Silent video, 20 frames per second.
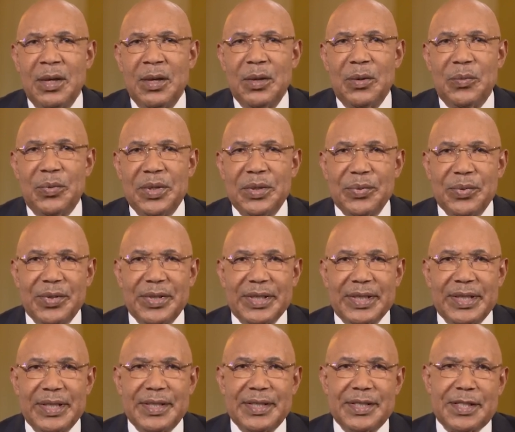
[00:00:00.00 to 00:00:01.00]
We were
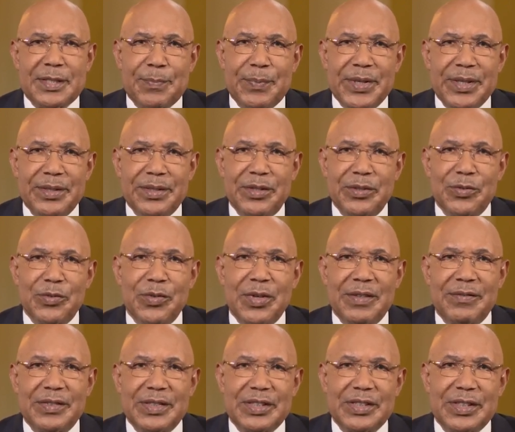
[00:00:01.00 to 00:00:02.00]
again spared the
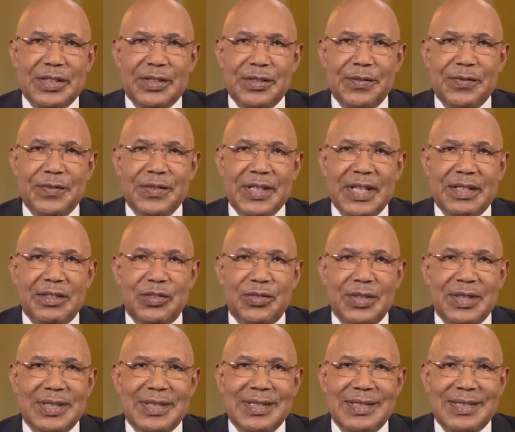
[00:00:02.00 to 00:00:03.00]
ravages of
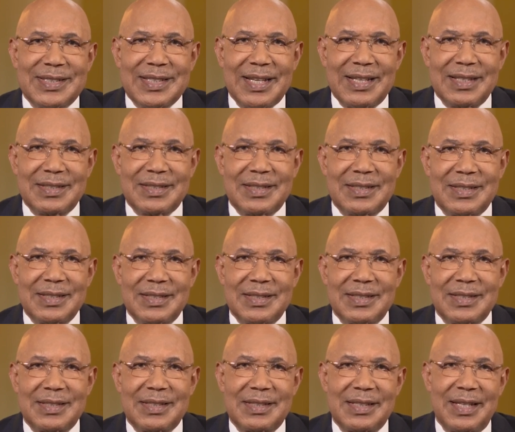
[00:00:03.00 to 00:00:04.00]
natural
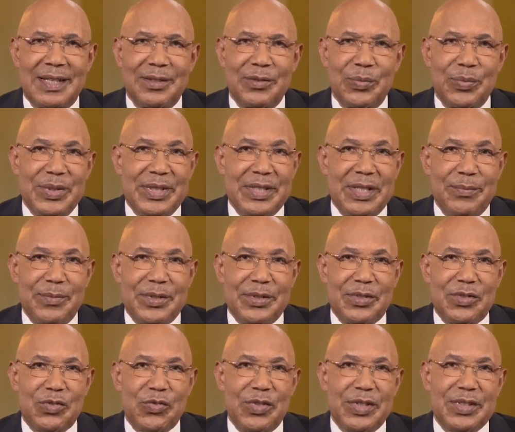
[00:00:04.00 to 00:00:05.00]
disasters, and we
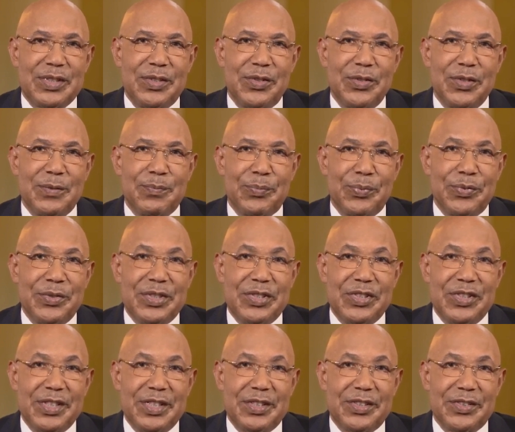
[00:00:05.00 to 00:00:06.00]
demonstrated our
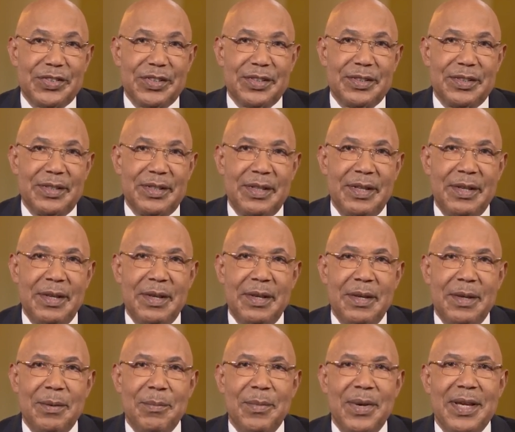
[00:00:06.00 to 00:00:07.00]
appreciation
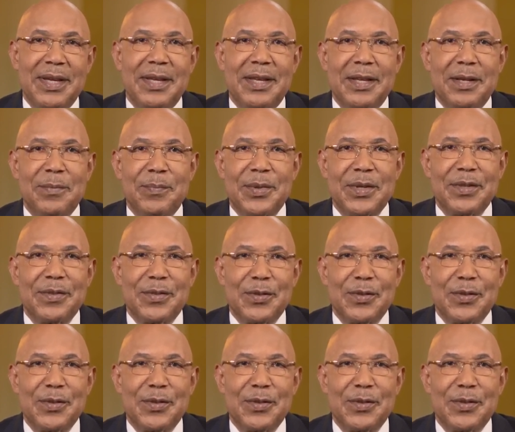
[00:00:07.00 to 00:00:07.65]
by helping